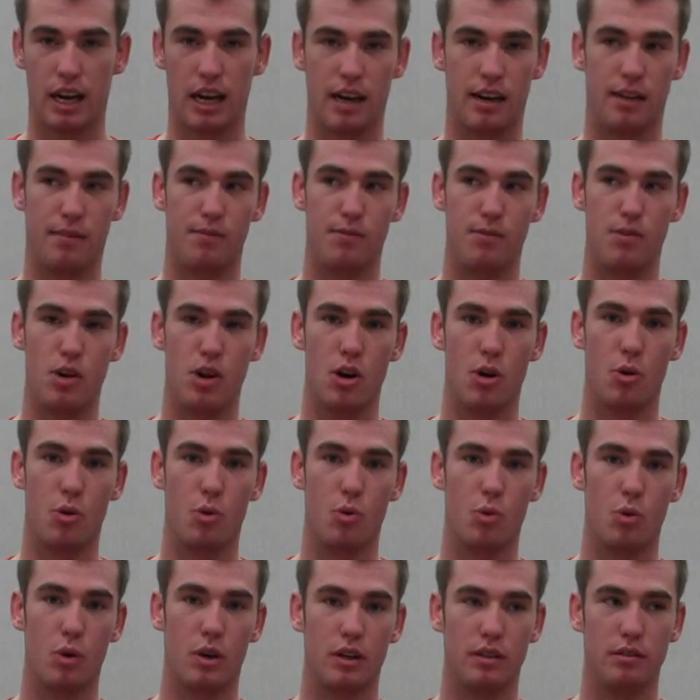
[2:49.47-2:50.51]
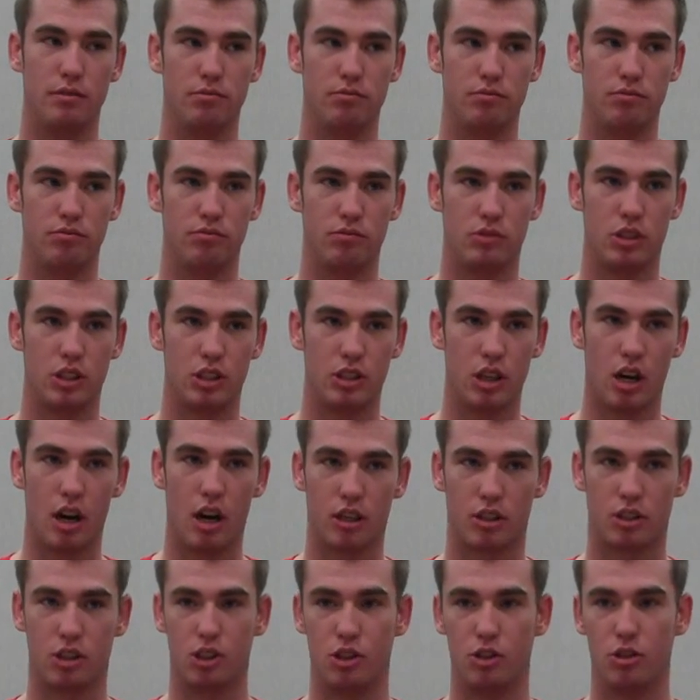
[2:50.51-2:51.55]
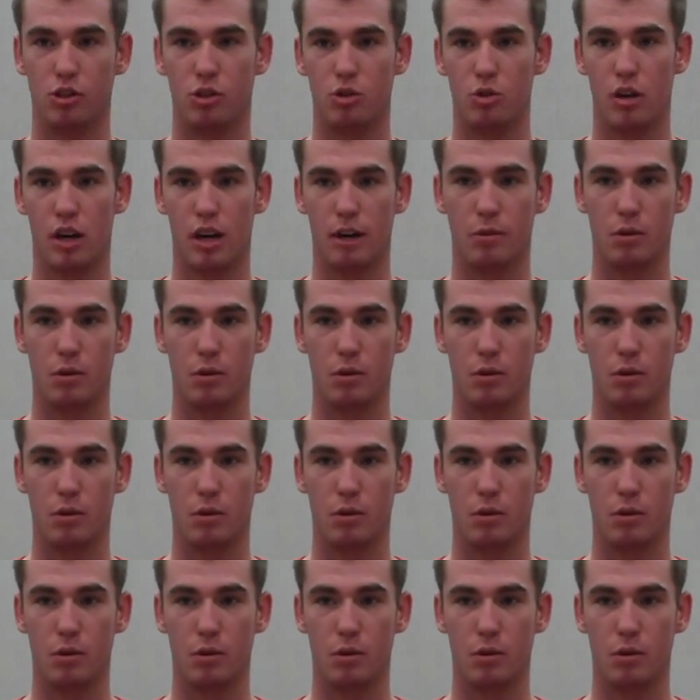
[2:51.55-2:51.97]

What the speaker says: Have no one to talk to.